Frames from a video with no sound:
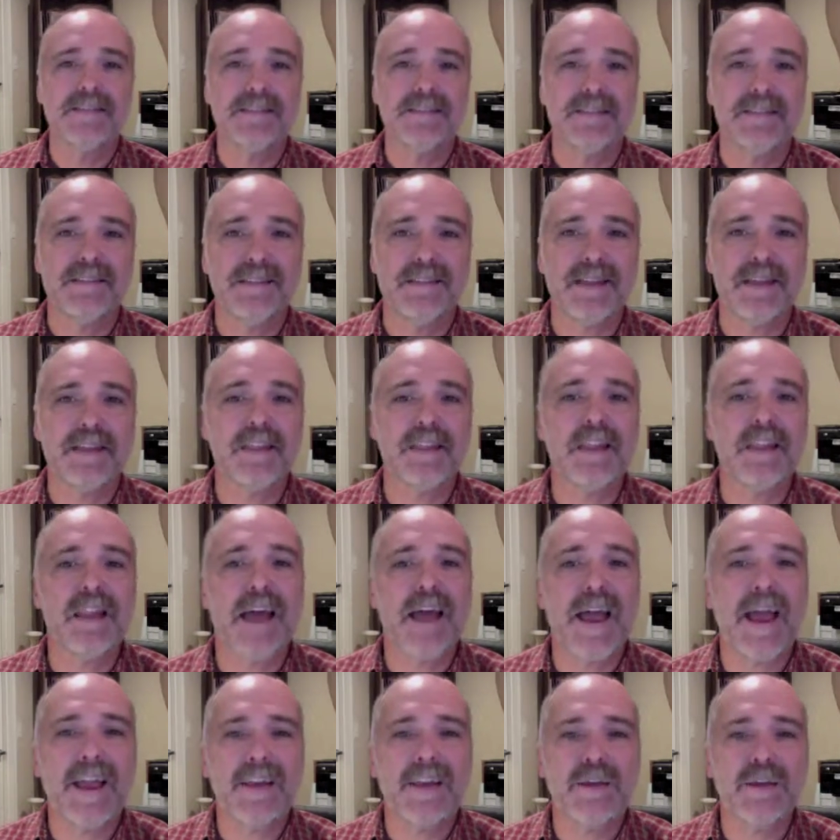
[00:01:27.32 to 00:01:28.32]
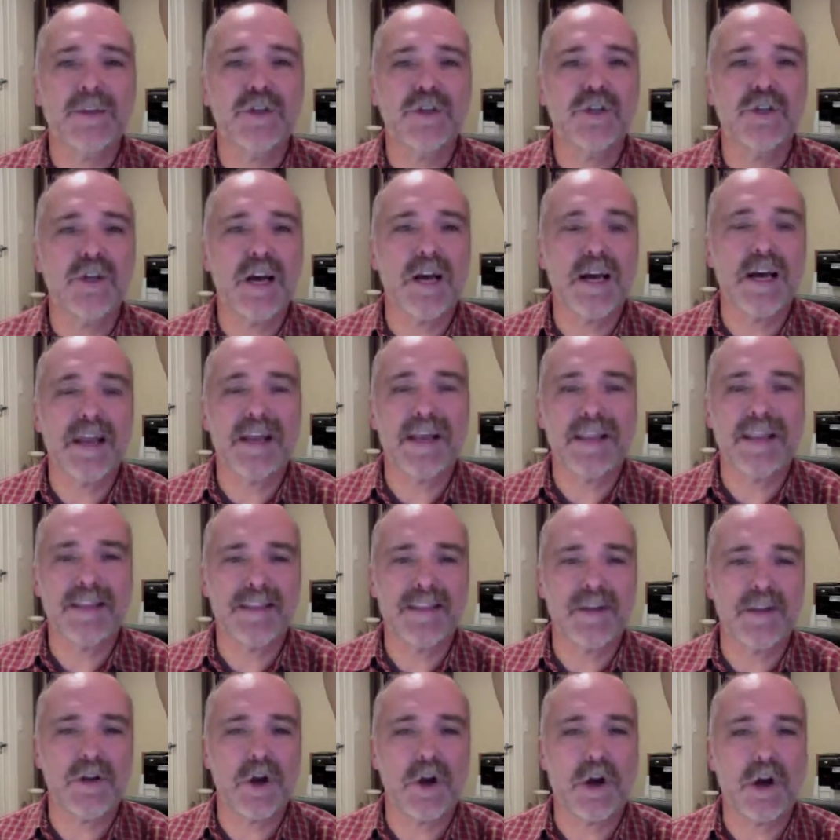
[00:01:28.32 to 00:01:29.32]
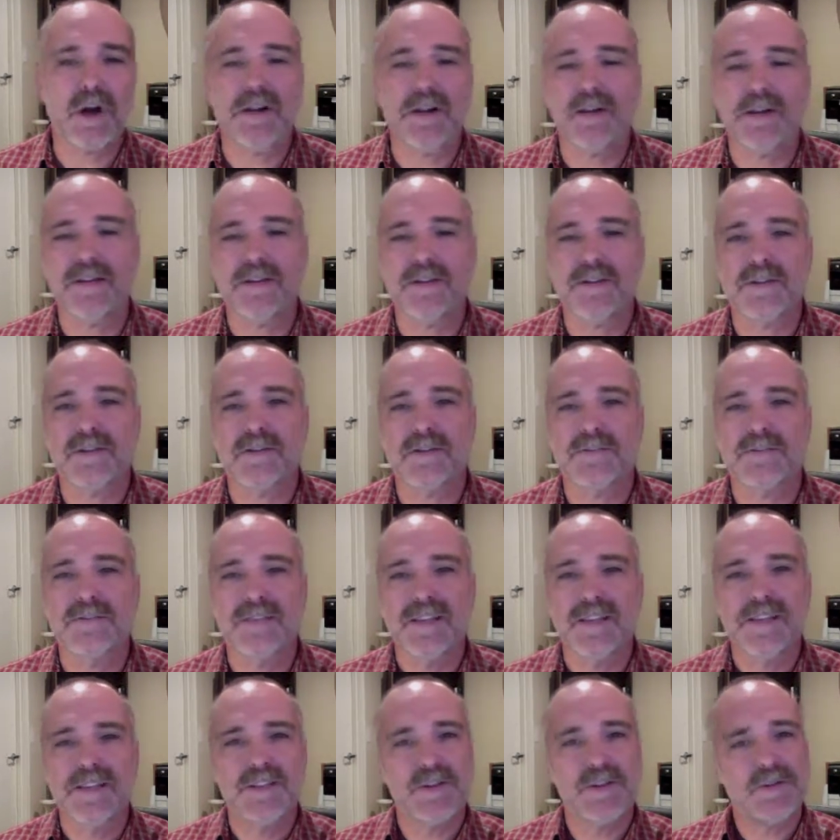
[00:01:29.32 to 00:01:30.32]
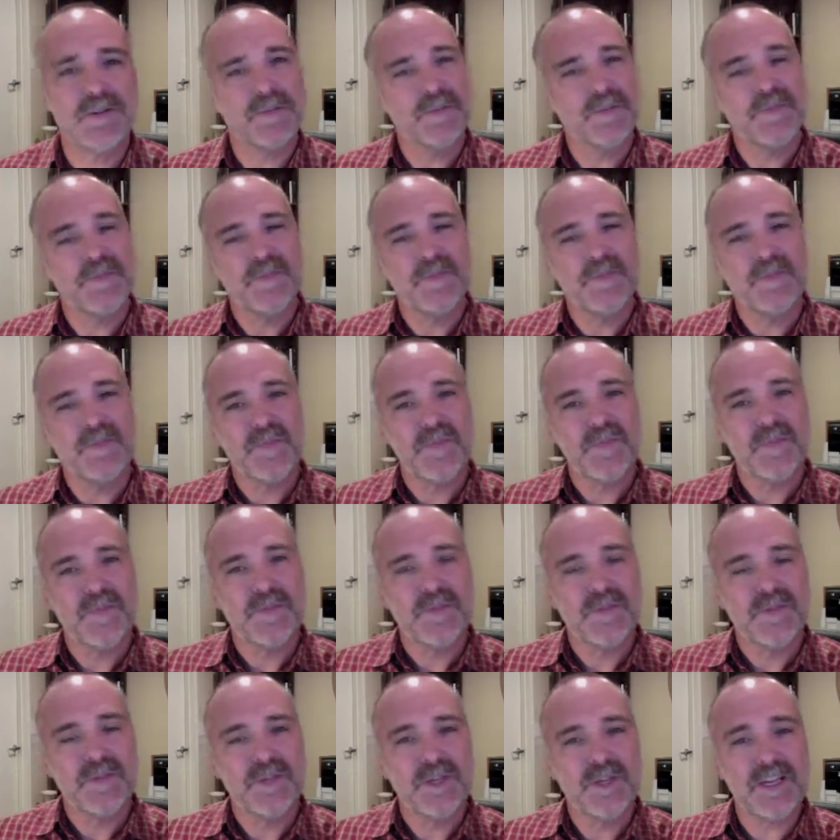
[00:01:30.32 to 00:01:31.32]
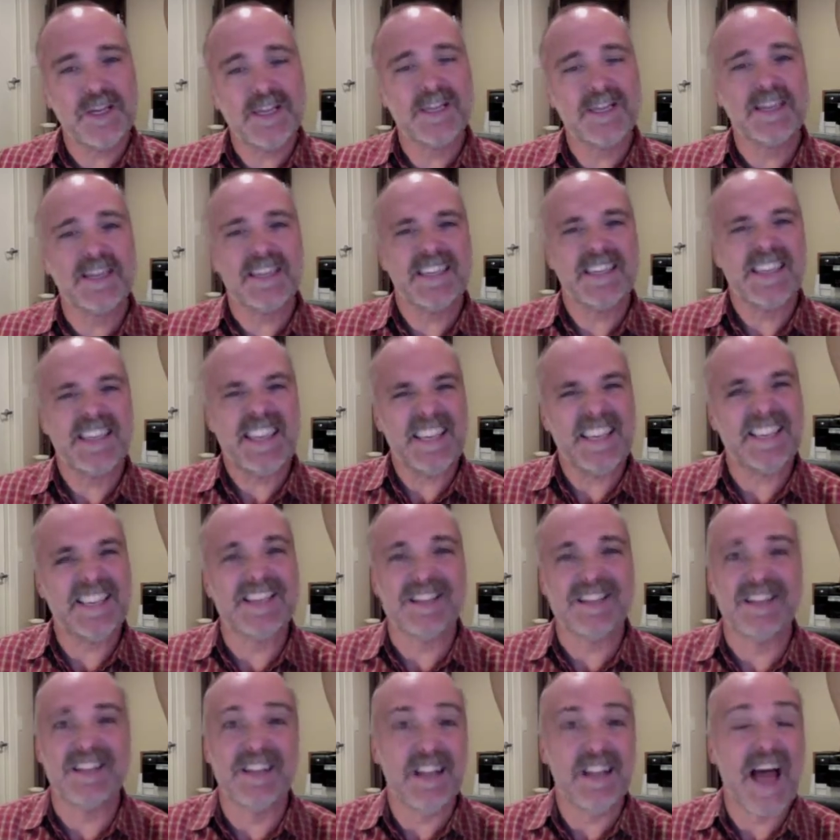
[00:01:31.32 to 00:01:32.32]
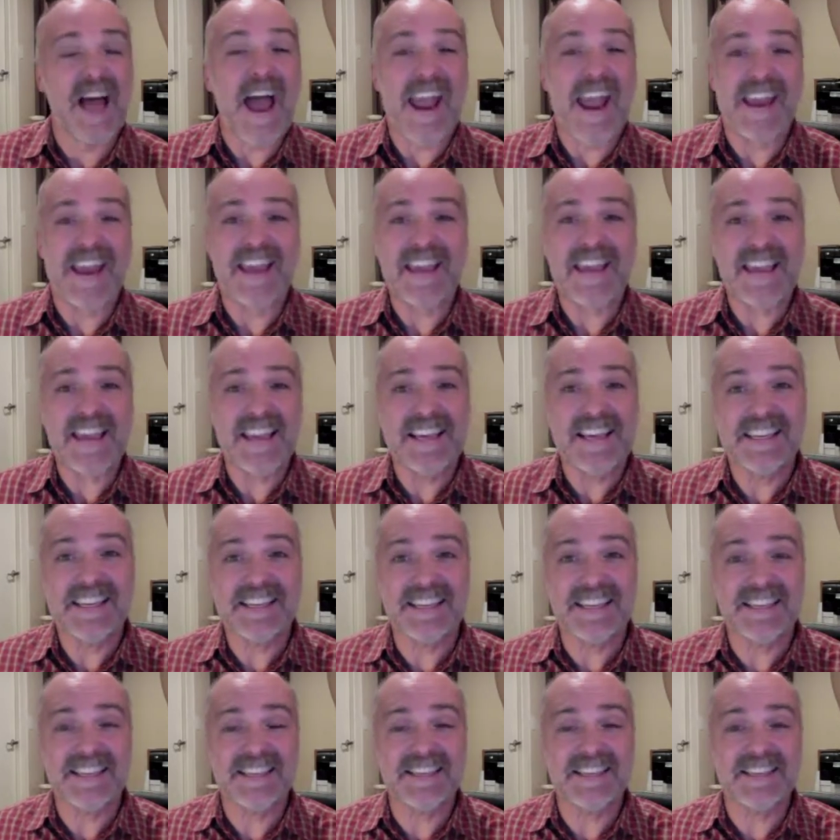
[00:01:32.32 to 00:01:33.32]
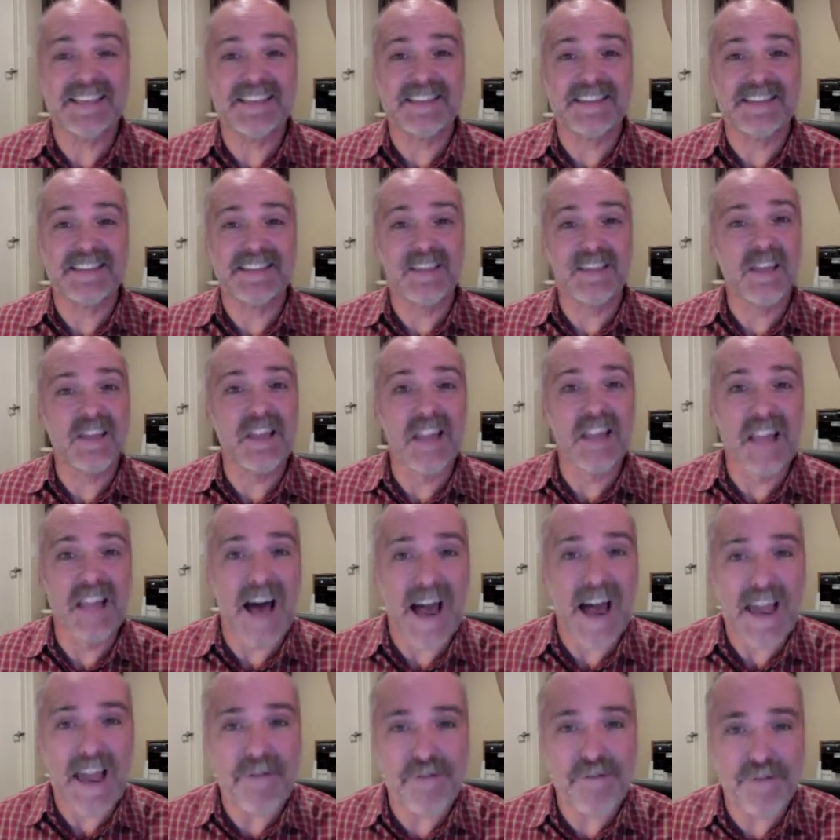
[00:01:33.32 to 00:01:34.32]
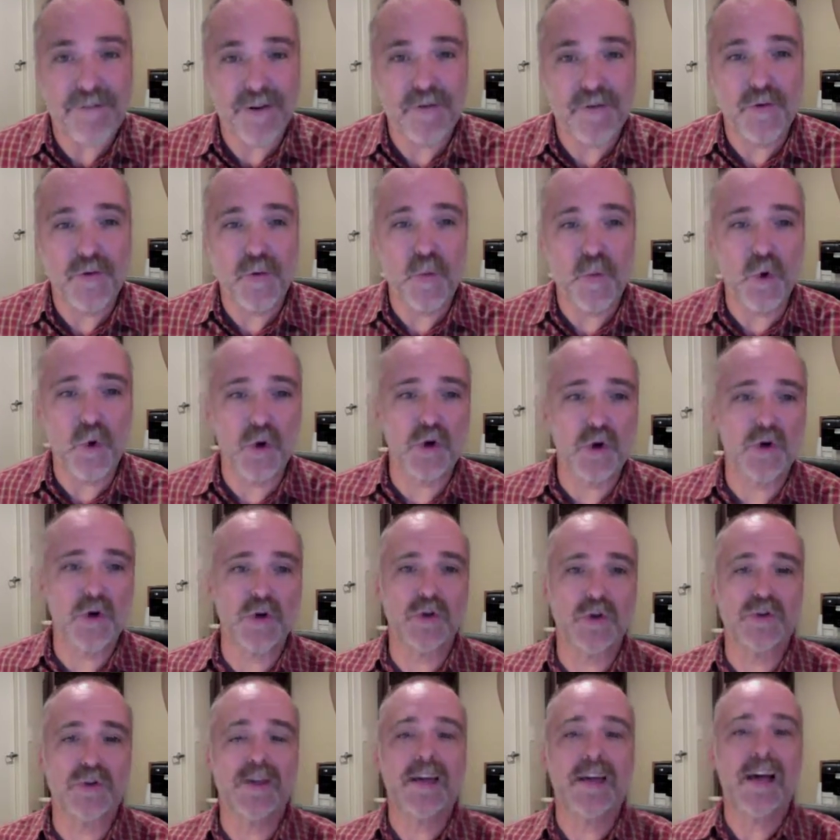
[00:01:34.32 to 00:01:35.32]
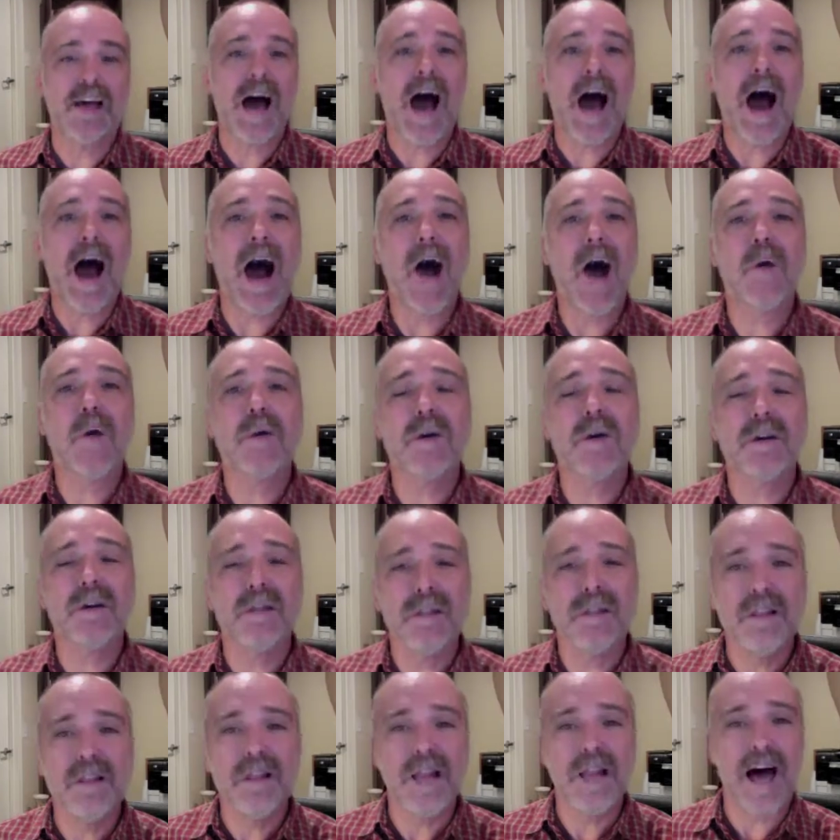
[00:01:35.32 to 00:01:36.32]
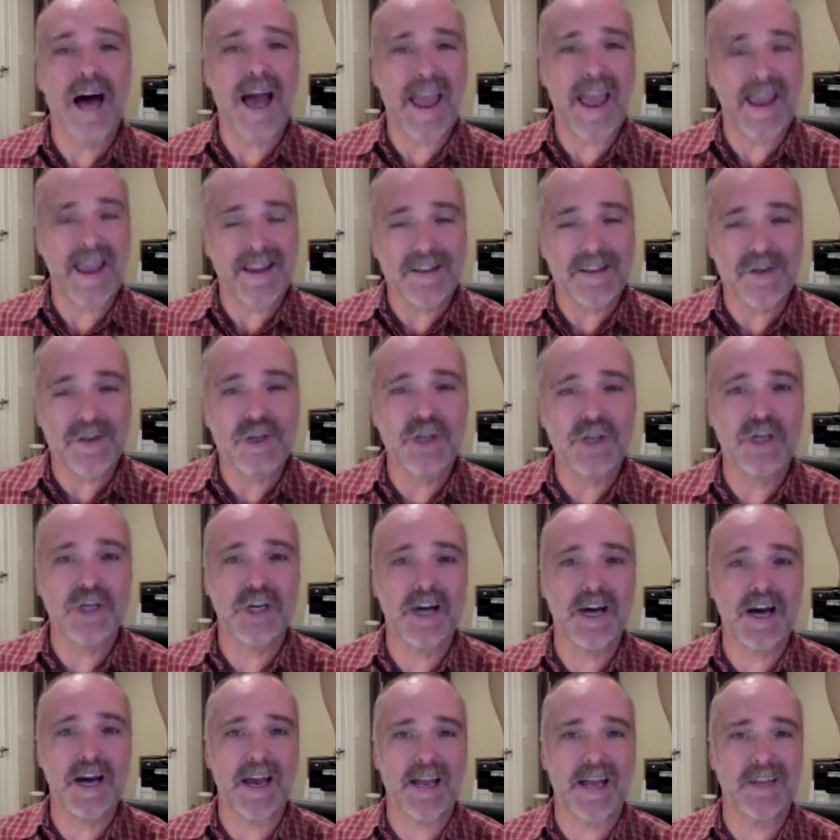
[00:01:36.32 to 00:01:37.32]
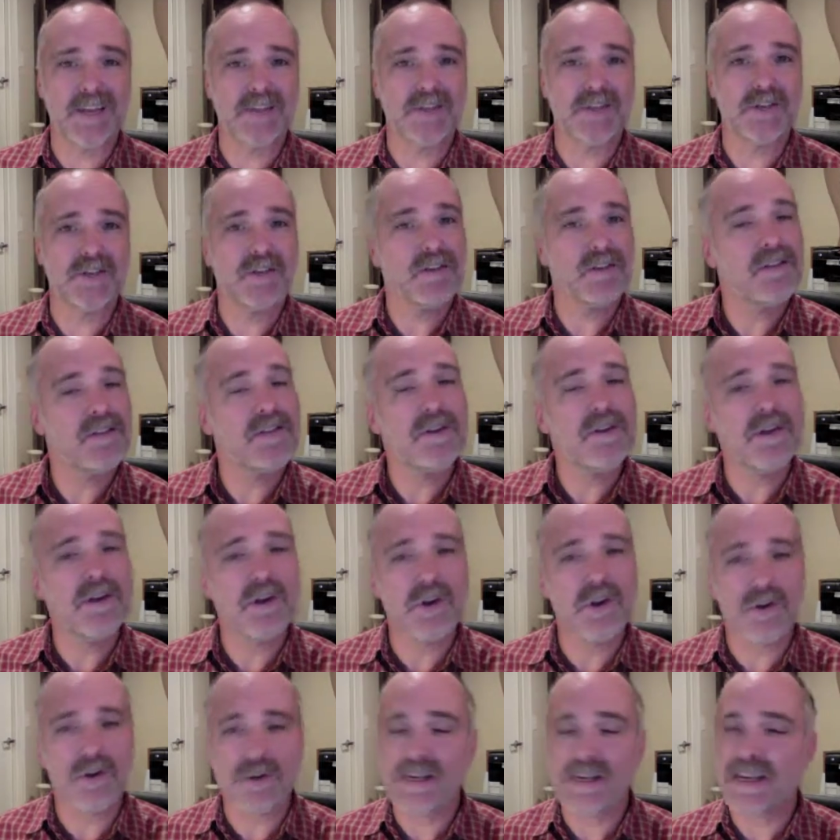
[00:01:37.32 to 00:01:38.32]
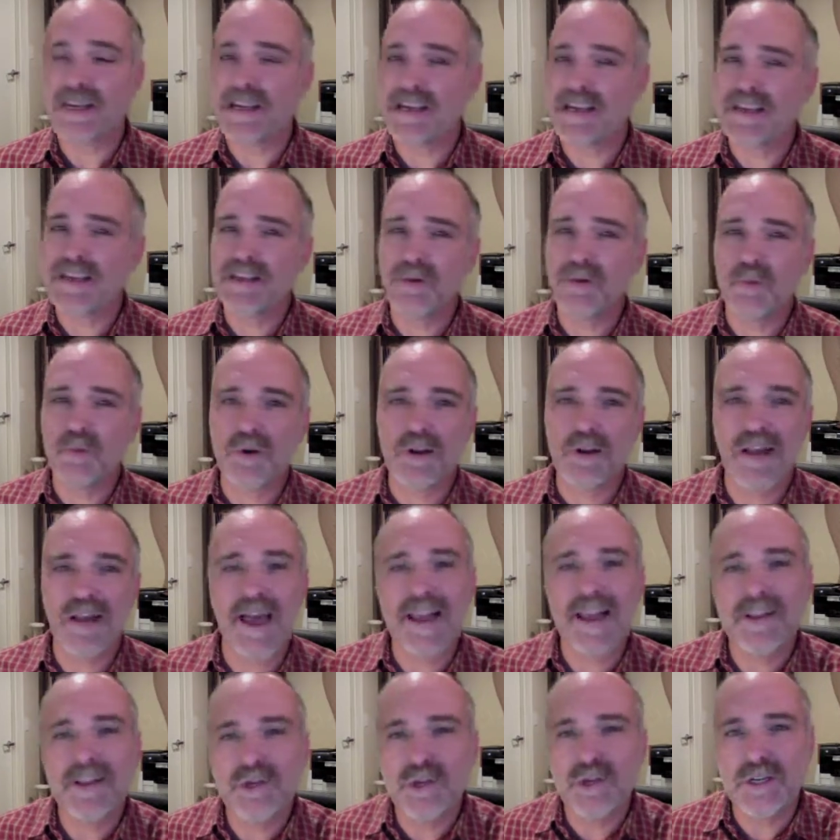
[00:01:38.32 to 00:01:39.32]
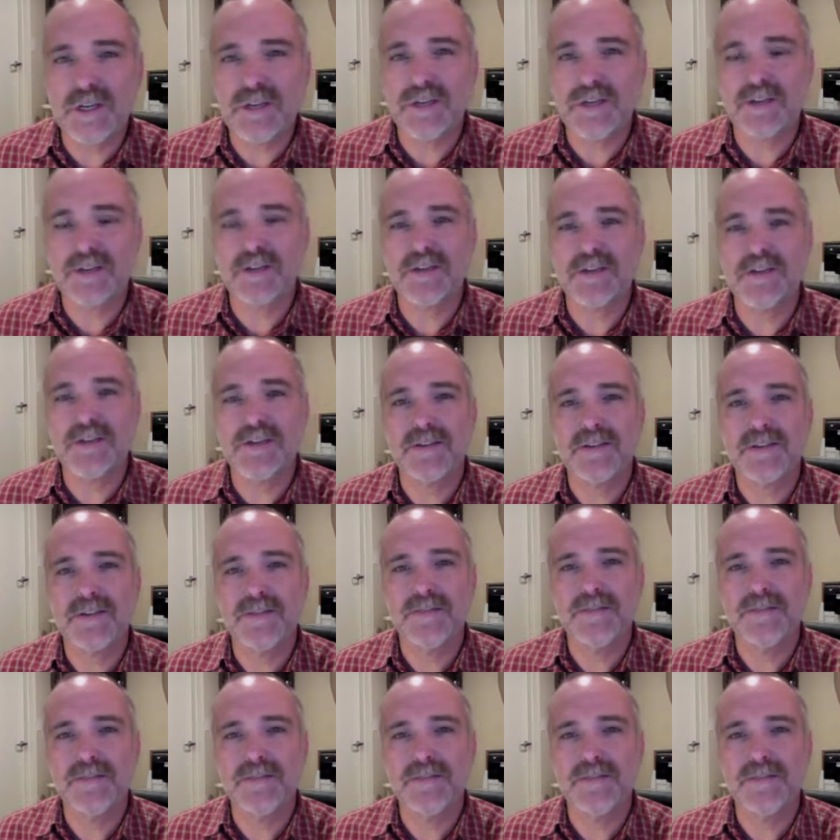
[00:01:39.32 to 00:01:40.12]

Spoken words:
Let the light shine in the darkness." So Jesus is the light. He is the life of the world. Our light shines to the degree that we're like Jesus.